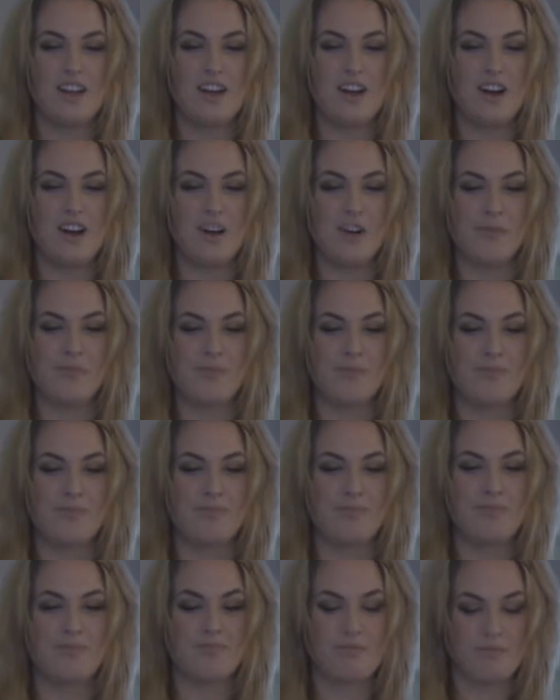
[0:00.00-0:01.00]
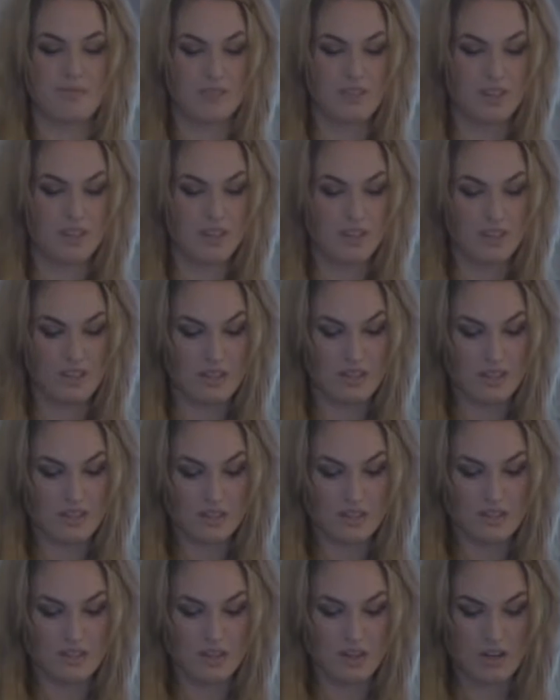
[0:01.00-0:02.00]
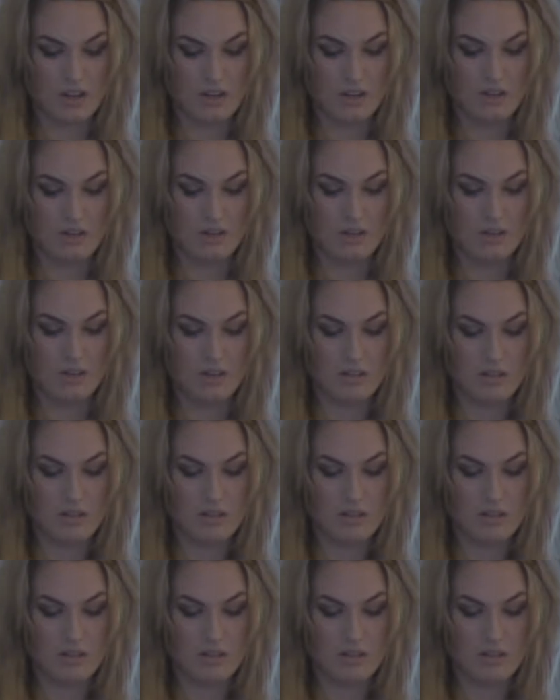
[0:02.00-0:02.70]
Um, so